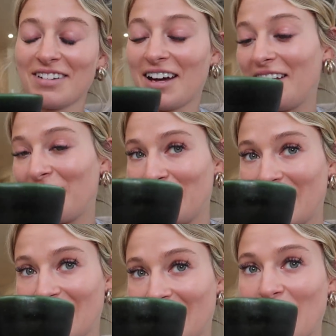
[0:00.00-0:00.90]
I love
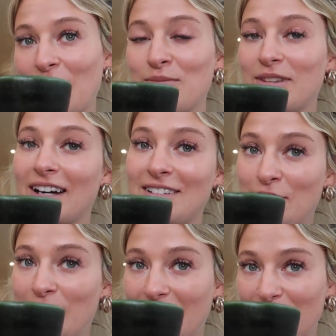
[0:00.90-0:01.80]
it and I hope that I
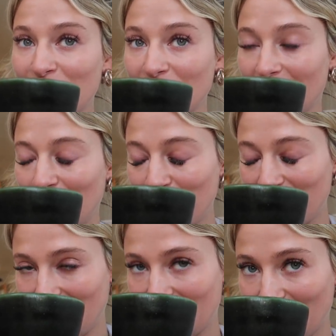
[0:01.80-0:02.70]
do make you feel
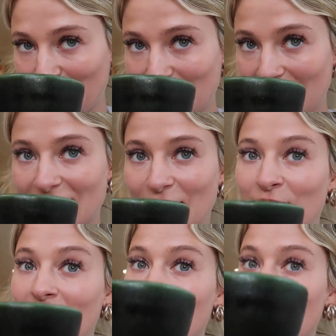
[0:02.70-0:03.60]
comfy and cozy.
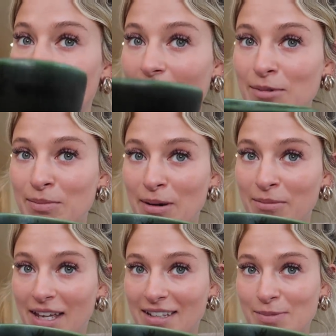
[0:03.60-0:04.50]
So grab your
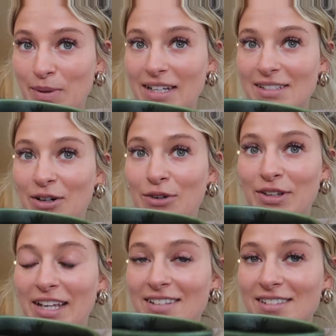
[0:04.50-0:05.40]
pumpkin spice
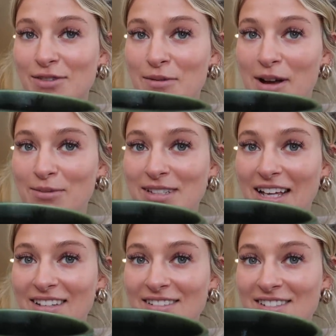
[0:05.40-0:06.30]
coffees from Home
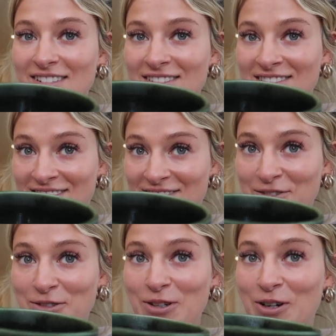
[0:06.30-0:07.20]
Sense
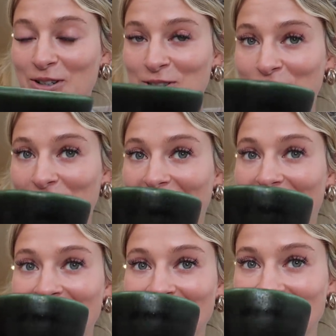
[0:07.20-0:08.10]
or your hot
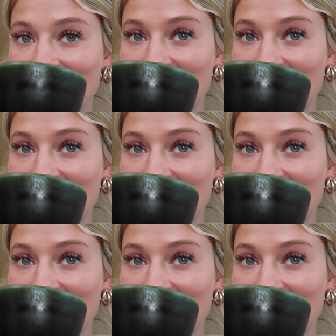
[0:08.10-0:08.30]
chockey